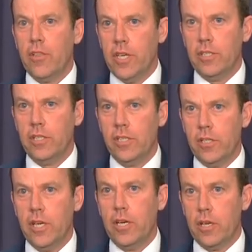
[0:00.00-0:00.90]
This is
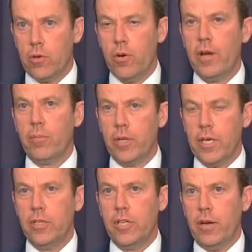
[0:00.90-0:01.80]
an
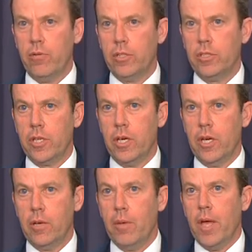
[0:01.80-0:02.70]
incredibly generous
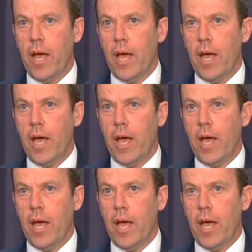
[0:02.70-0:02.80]
scheme.